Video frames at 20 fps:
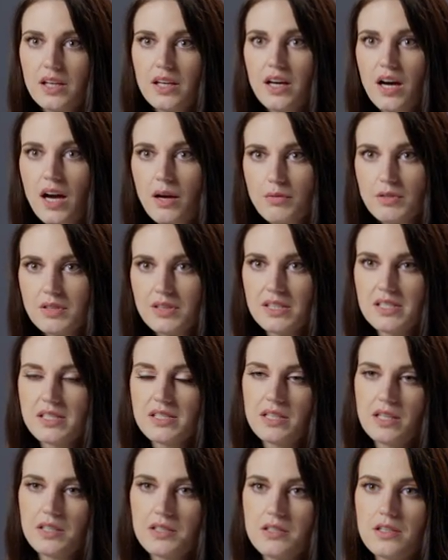Currently,
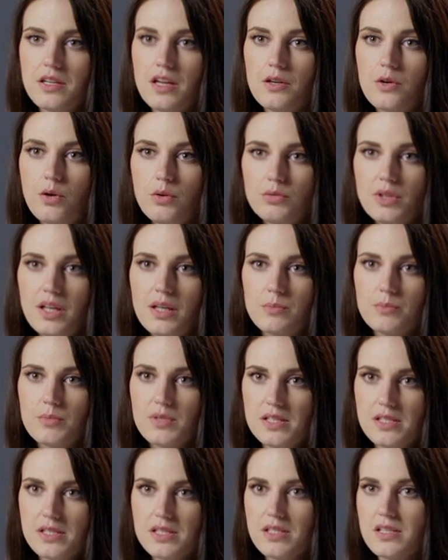starting an online
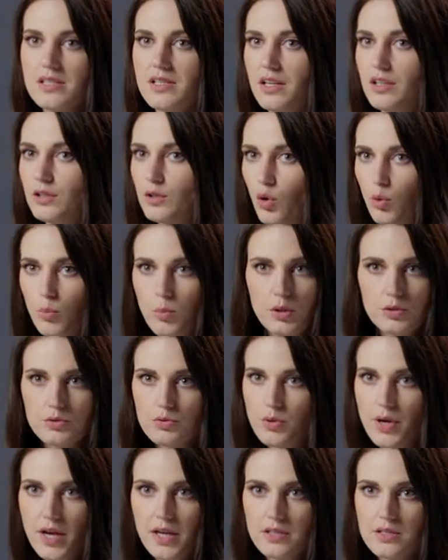business is a global
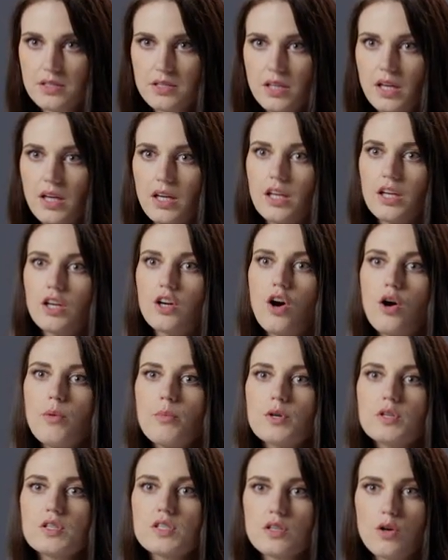trend.
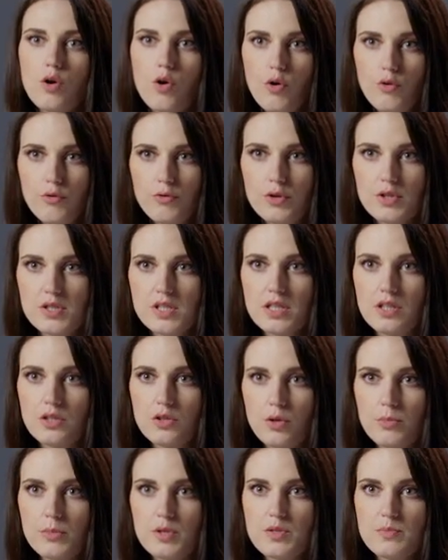E-commerce offers
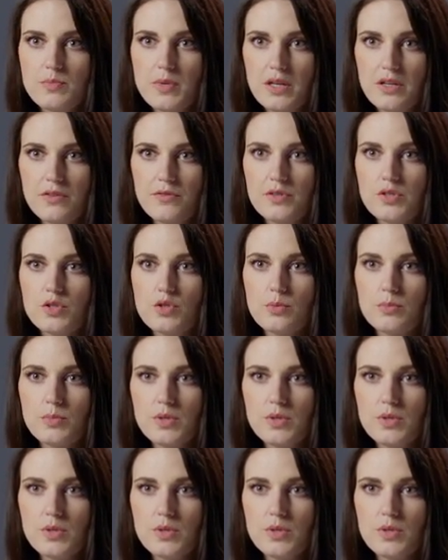enormous benefits to